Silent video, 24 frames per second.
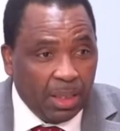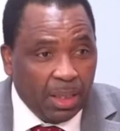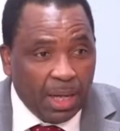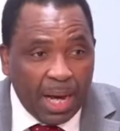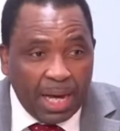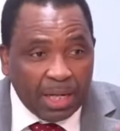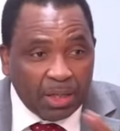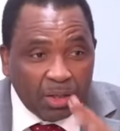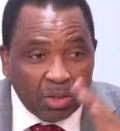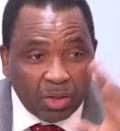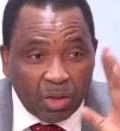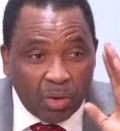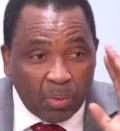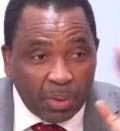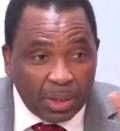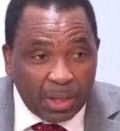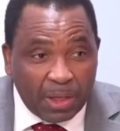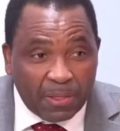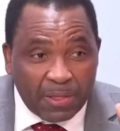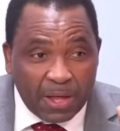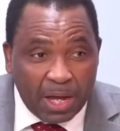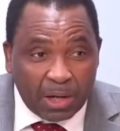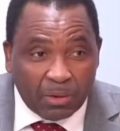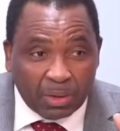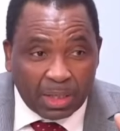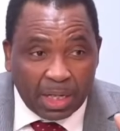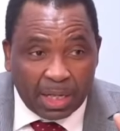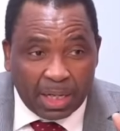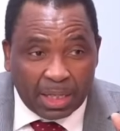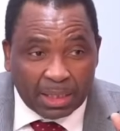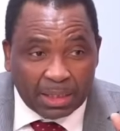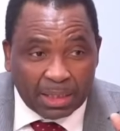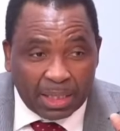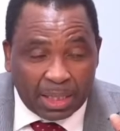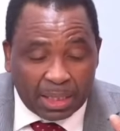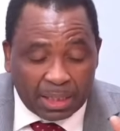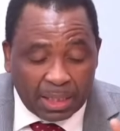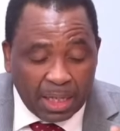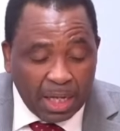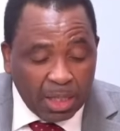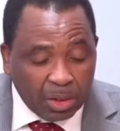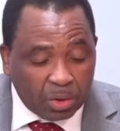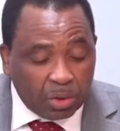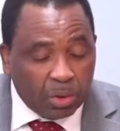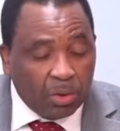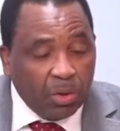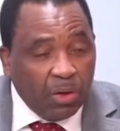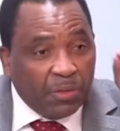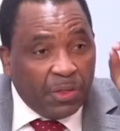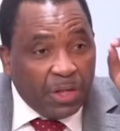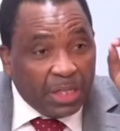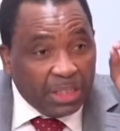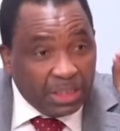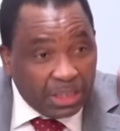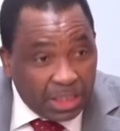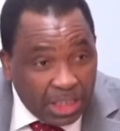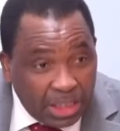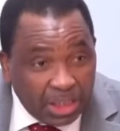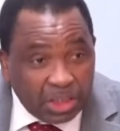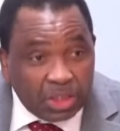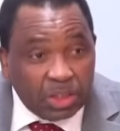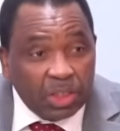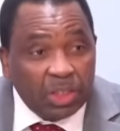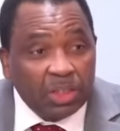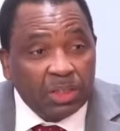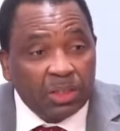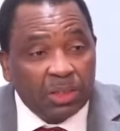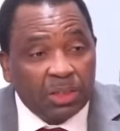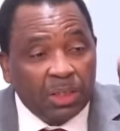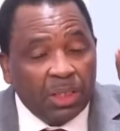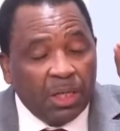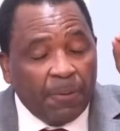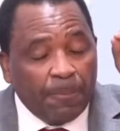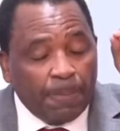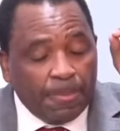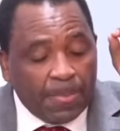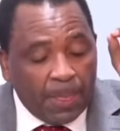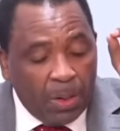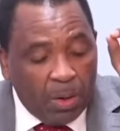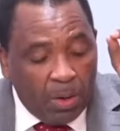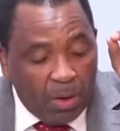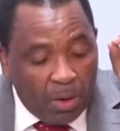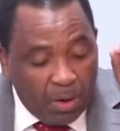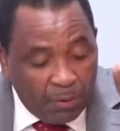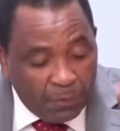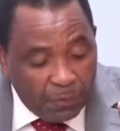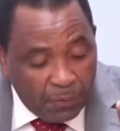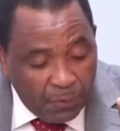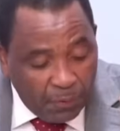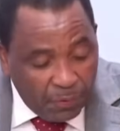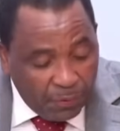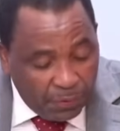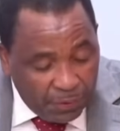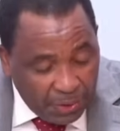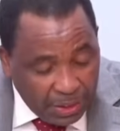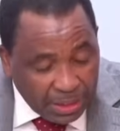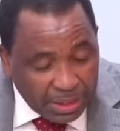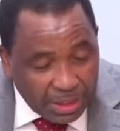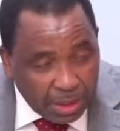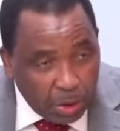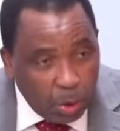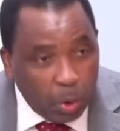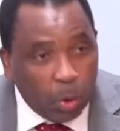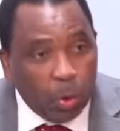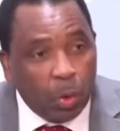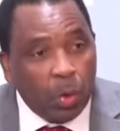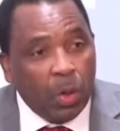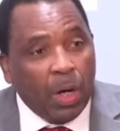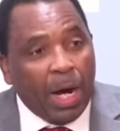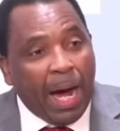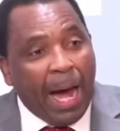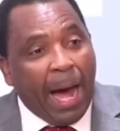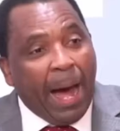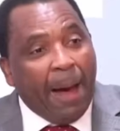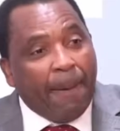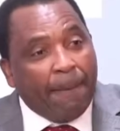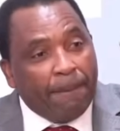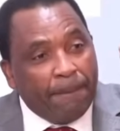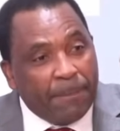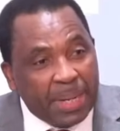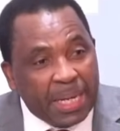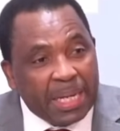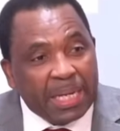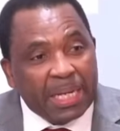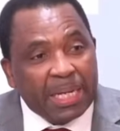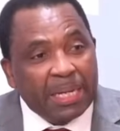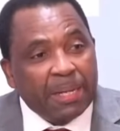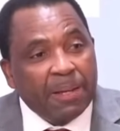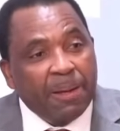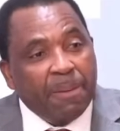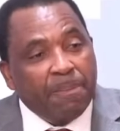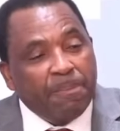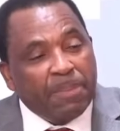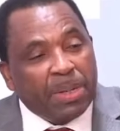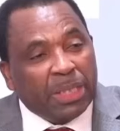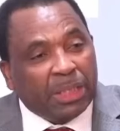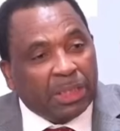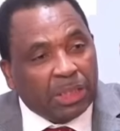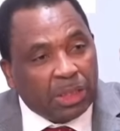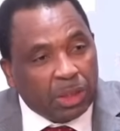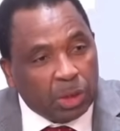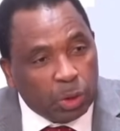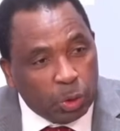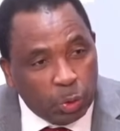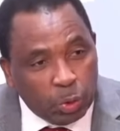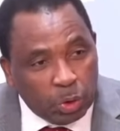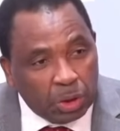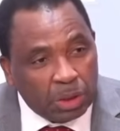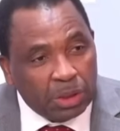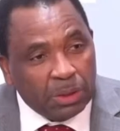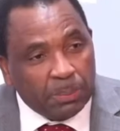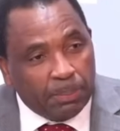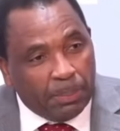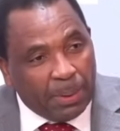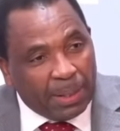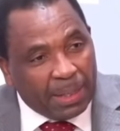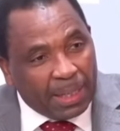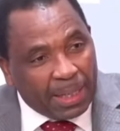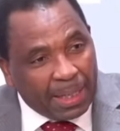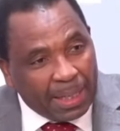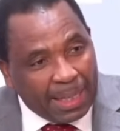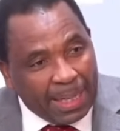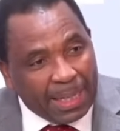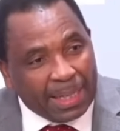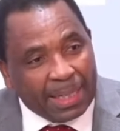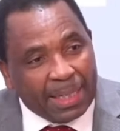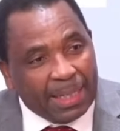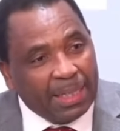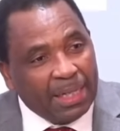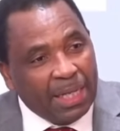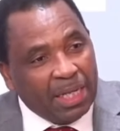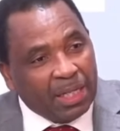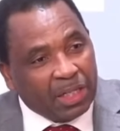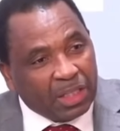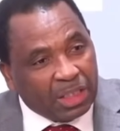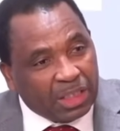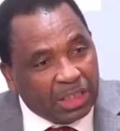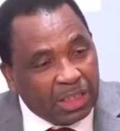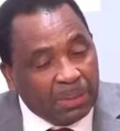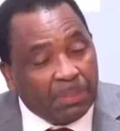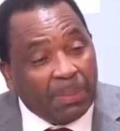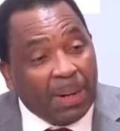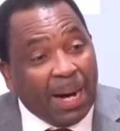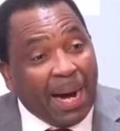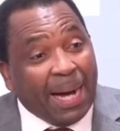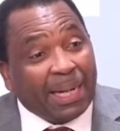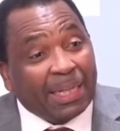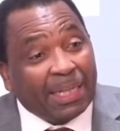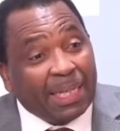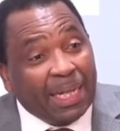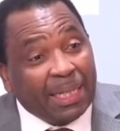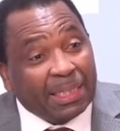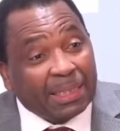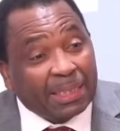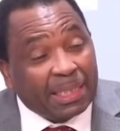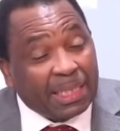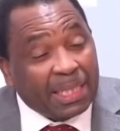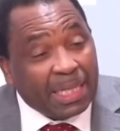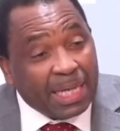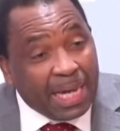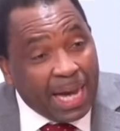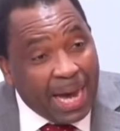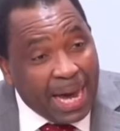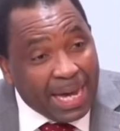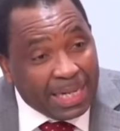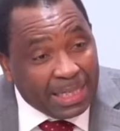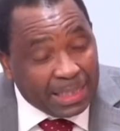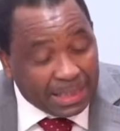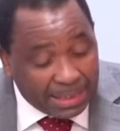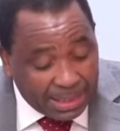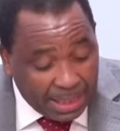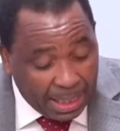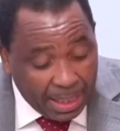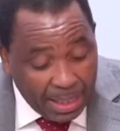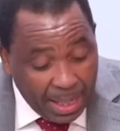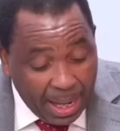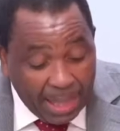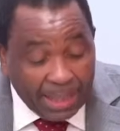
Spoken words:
I don't know whether they are looking at that. So the intentions of this law are being misused by the current regime, and that is the answer.